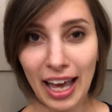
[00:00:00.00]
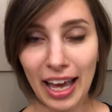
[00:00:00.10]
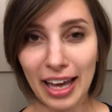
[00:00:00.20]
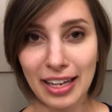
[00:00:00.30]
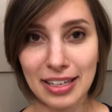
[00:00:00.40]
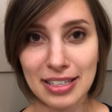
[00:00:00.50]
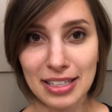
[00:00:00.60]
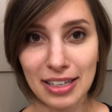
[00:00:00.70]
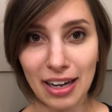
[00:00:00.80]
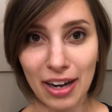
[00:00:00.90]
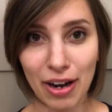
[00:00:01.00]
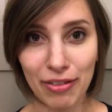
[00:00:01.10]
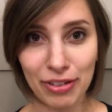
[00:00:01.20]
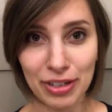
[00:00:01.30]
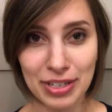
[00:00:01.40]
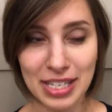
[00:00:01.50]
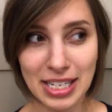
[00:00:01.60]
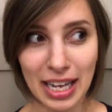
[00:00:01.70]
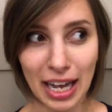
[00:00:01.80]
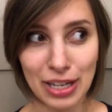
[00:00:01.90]
and got offers
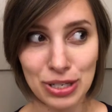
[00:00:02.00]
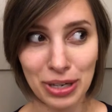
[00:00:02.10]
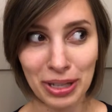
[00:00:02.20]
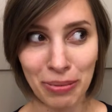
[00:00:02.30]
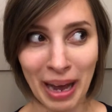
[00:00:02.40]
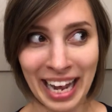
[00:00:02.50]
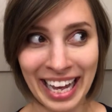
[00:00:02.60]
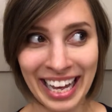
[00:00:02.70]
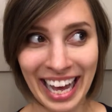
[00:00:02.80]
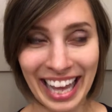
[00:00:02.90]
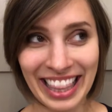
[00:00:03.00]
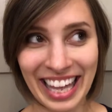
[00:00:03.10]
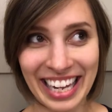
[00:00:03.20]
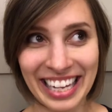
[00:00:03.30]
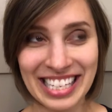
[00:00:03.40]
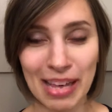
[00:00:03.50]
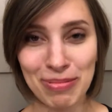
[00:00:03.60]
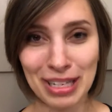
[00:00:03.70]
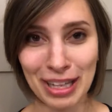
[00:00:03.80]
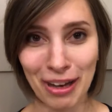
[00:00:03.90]
today during the wedding, and then
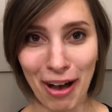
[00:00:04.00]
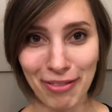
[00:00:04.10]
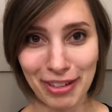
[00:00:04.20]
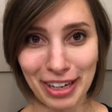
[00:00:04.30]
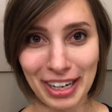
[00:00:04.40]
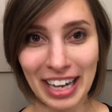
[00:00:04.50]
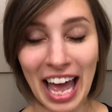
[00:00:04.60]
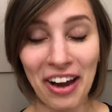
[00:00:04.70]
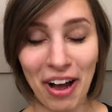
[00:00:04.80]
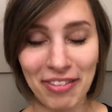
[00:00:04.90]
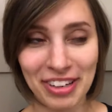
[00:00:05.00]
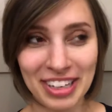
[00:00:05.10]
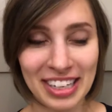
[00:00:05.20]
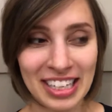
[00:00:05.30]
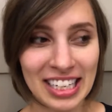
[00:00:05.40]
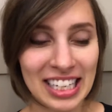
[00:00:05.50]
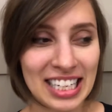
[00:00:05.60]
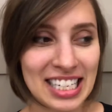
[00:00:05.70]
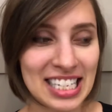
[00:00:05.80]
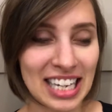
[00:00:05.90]
accepted the offer, an offer
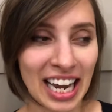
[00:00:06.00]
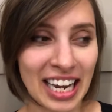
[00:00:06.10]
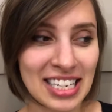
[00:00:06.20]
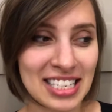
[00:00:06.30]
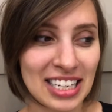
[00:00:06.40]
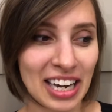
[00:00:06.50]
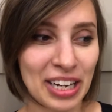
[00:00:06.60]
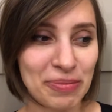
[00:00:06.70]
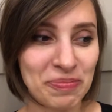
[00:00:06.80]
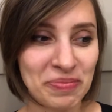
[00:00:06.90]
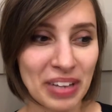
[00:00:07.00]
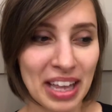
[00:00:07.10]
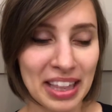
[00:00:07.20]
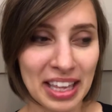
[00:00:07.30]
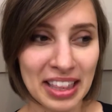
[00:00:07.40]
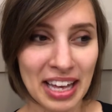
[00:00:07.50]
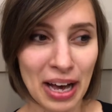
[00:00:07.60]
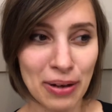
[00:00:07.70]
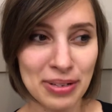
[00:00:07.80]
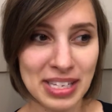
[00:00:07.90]
tonight. I think the
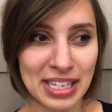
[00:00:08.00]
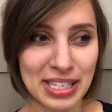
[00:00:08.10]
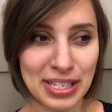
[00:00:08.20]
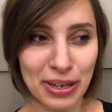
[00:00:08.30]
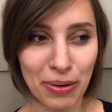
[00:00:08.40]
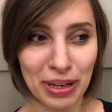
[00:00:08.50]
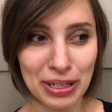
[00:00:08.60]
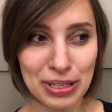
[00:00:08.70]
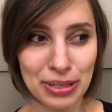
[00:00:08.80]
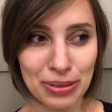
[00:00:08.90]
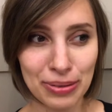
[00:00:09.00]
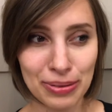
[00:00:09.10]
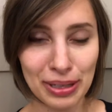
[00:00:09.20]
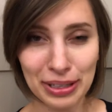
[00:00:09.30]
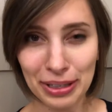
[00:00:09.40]
house is going to a